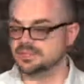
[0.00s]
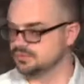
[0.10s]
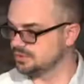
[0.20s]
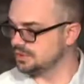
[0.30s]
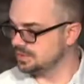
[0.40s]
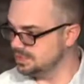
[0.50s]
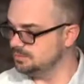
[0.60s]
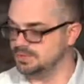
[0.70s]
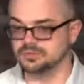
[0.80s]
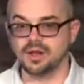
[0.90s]
These are their
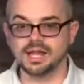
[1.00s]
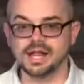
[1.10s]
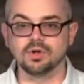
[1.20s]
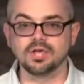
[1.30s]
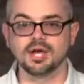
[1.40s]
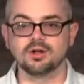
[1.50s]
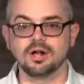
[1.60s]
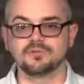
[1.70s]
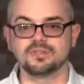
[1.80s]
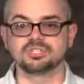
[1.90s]
enemies, right? "I will cut
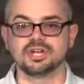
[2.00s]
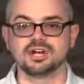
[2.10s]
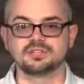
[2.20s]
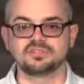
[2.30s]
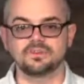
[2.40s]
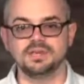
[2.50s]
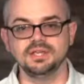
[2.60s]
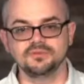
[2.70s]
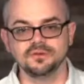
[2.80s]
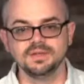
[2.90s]
off the chariots from
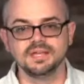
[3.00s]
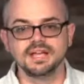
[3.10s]
Ephraim